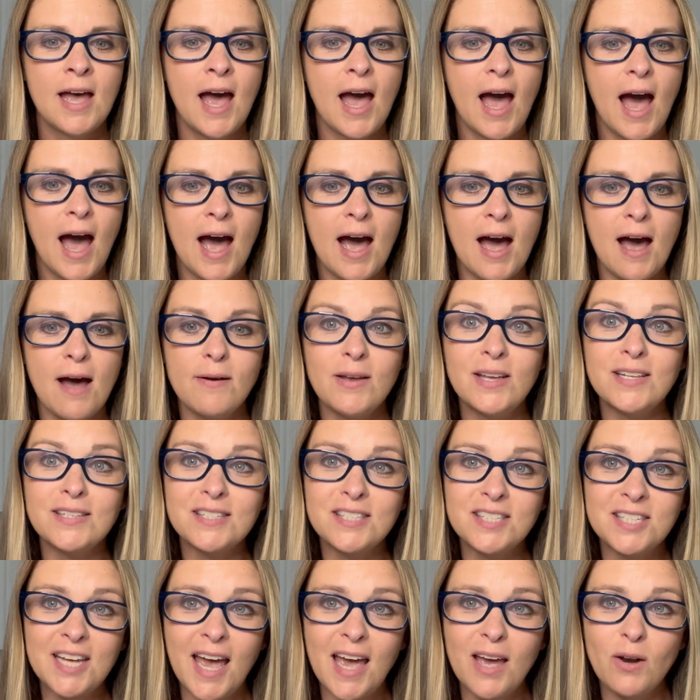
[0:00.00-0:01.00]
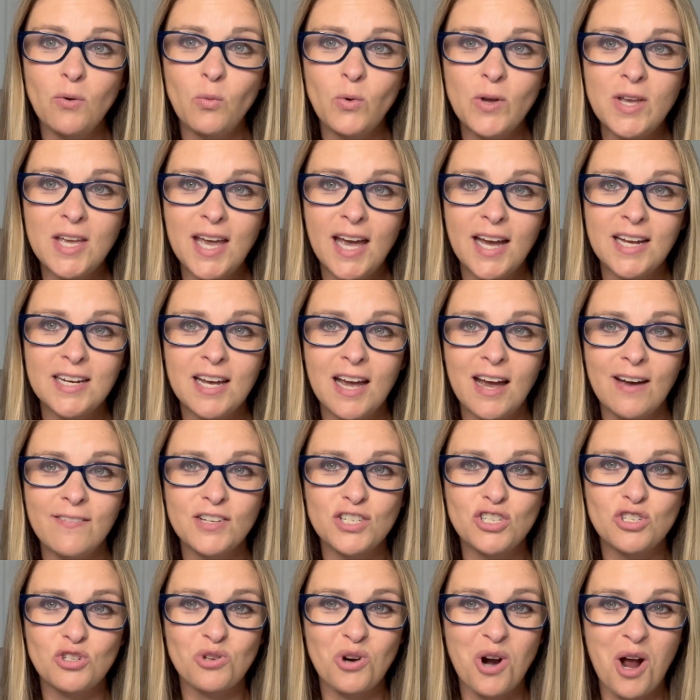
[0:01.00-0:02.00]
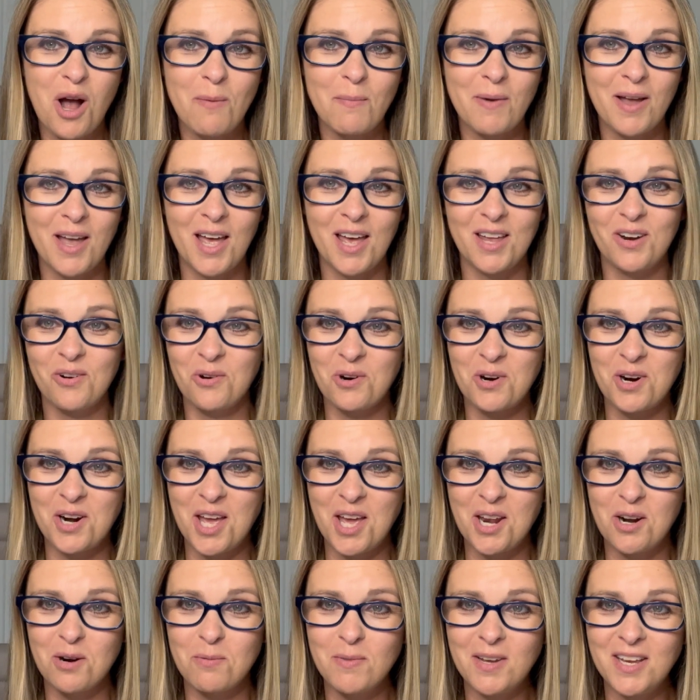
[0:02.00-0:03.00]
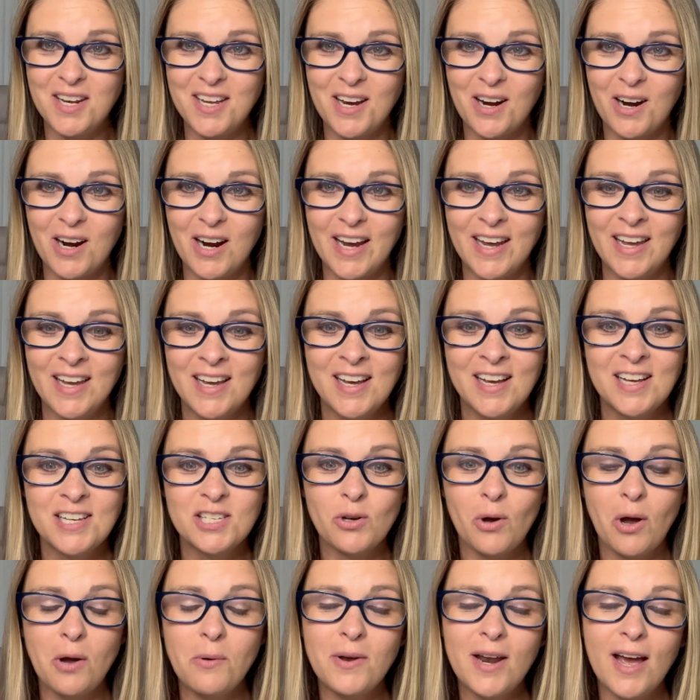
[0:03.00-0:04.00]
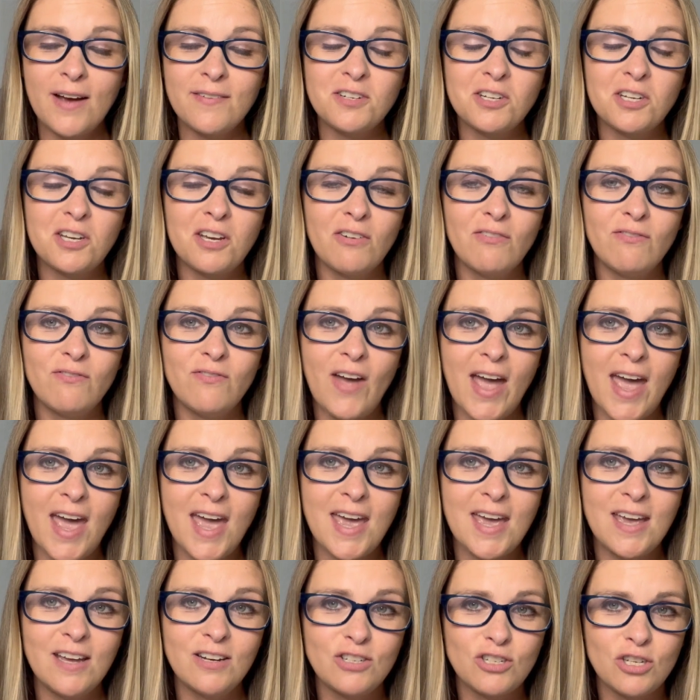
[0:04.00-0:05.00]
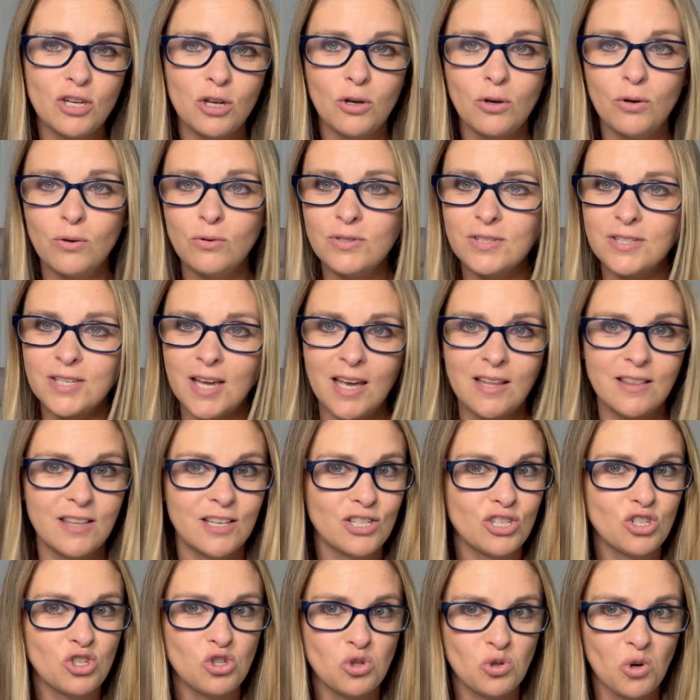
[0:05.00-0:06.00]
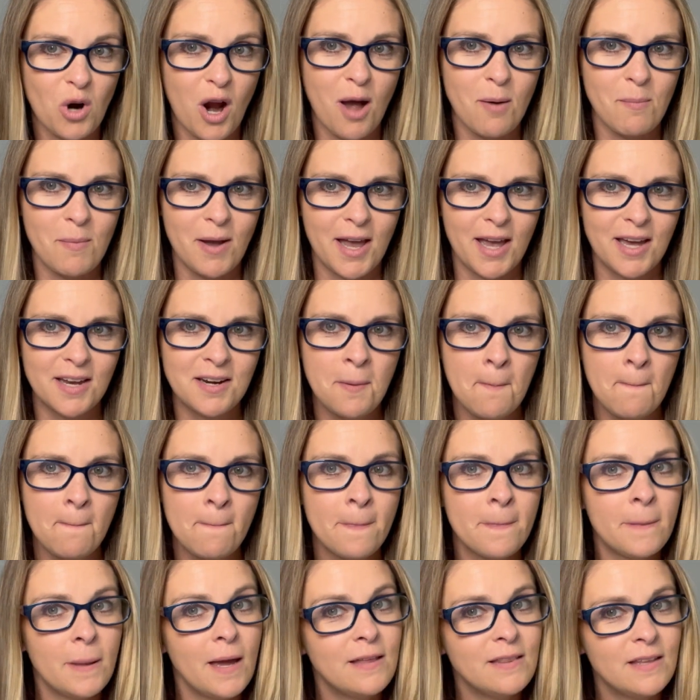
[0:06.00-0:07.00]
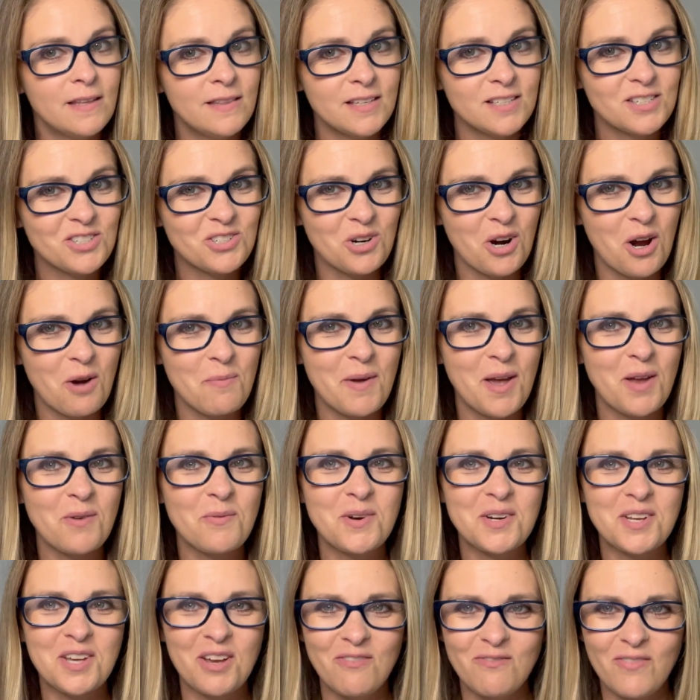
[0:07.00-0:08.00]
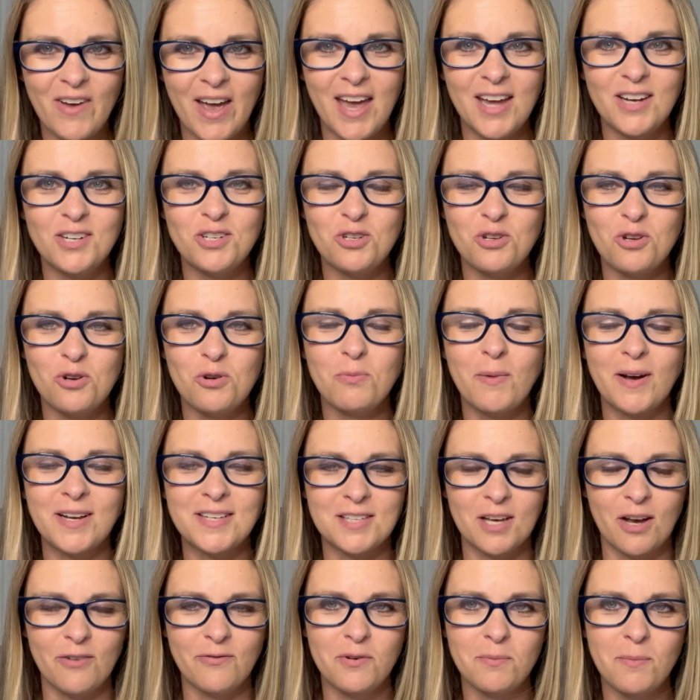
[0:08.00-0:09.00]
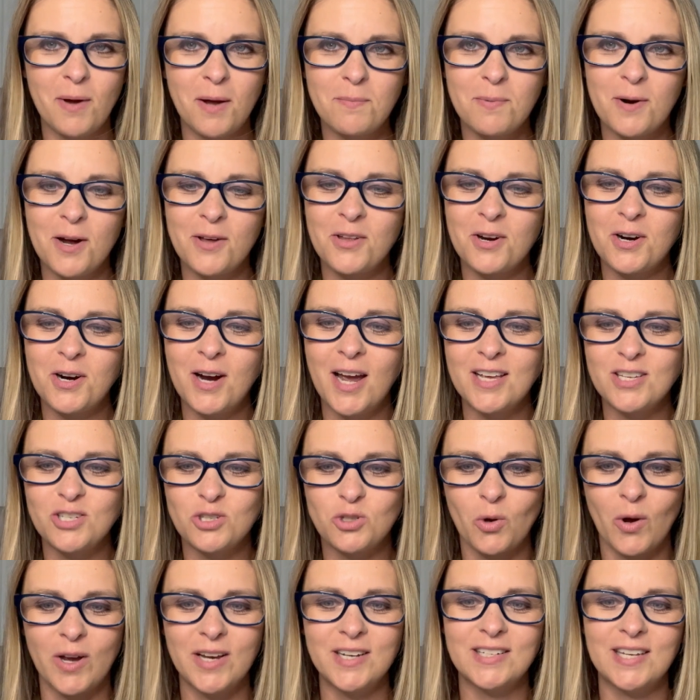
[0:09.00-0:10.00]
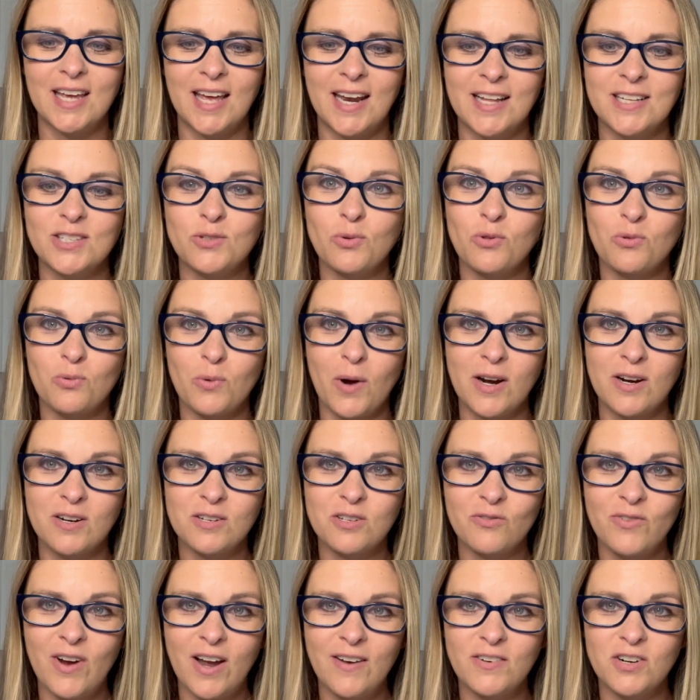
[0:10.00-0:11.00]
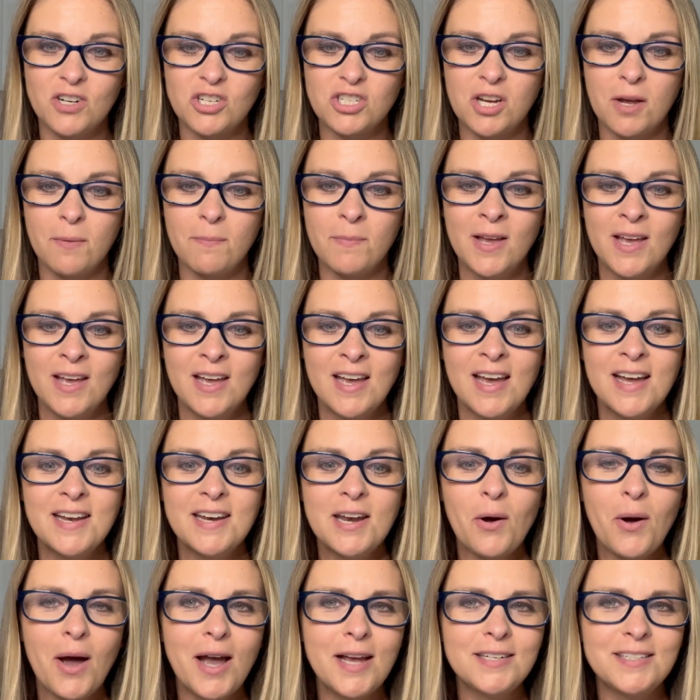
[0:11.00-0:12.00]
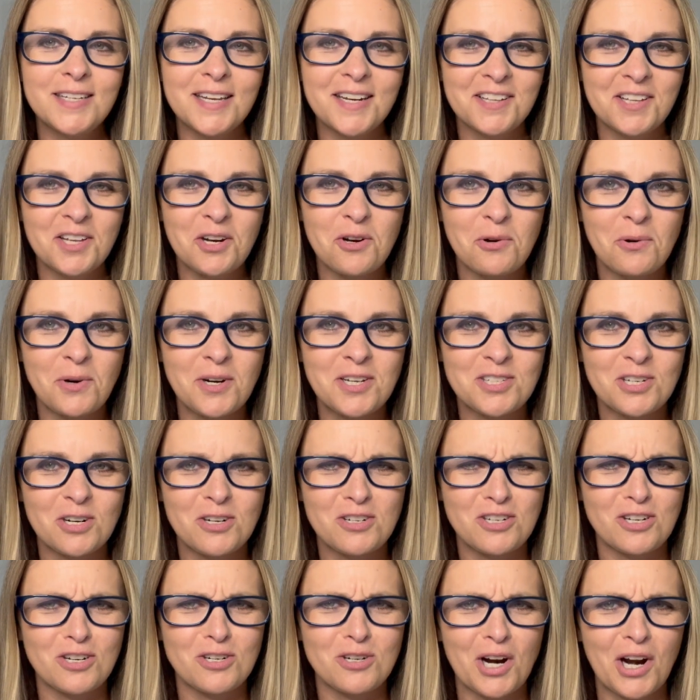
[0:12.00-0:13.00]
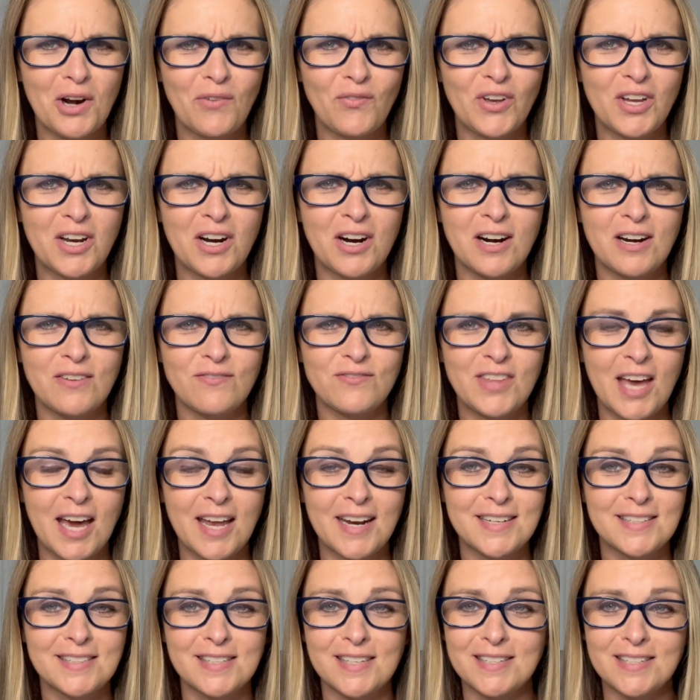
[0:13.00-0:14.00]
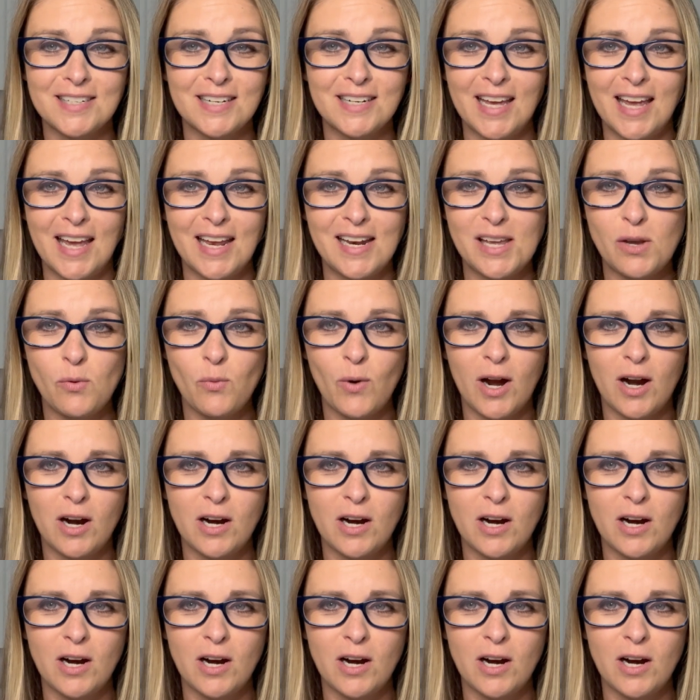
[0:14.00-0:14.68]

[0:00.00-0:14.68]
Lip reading: Instead, we had to have a straw man or an intermediary. So I would have to convey to, say, this straw man, and then the straw man would convey to myself and my brother as joint tenants with right of survivorship. Now, I did a little research to try to figure out if that existed anywhere